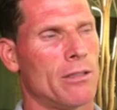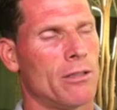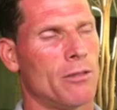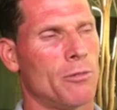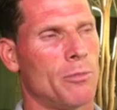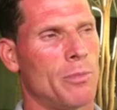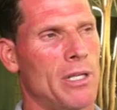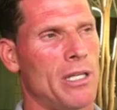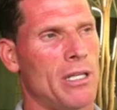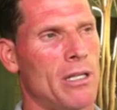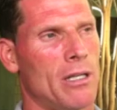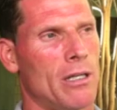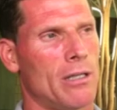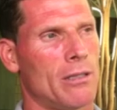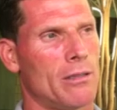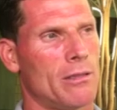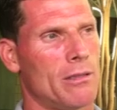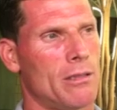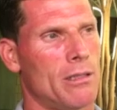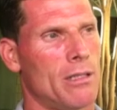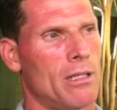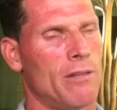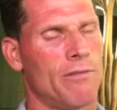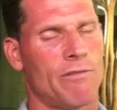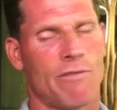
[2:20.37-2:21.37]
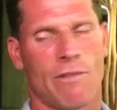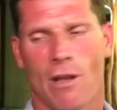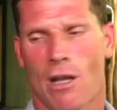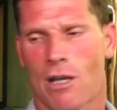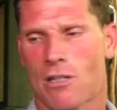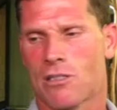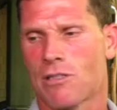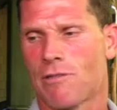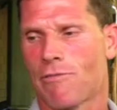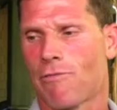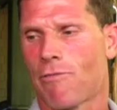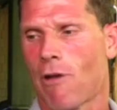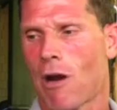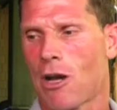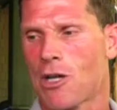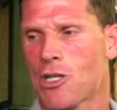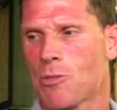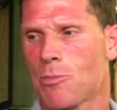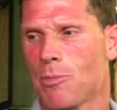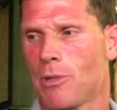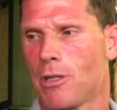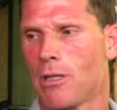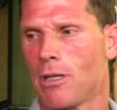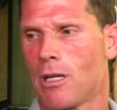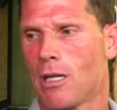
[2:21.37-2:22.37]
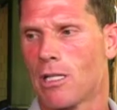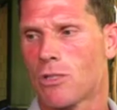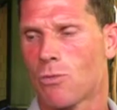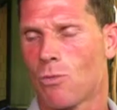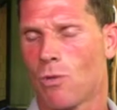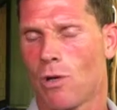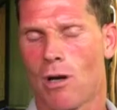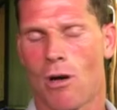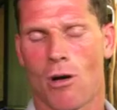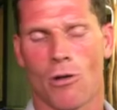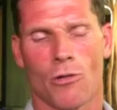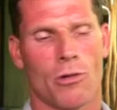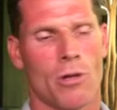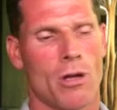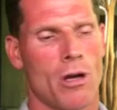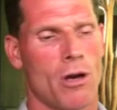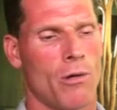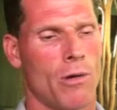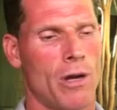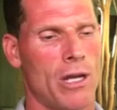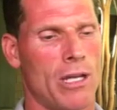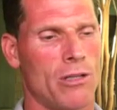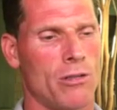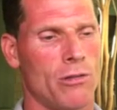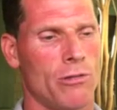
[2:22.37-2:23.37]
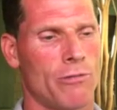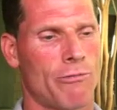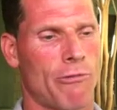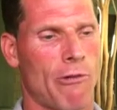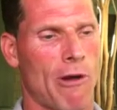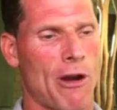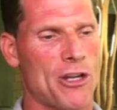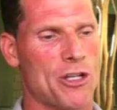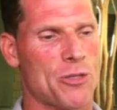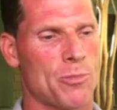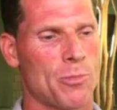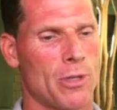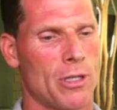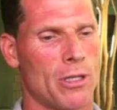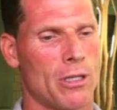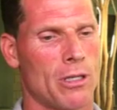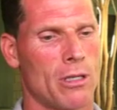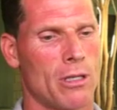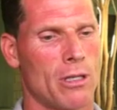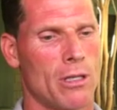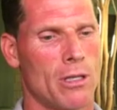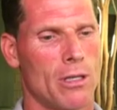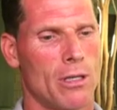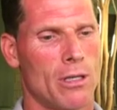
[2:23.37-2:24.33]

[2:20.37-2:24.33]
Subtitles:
And there'll be an influx of freshmen, as we all know, a new freshman,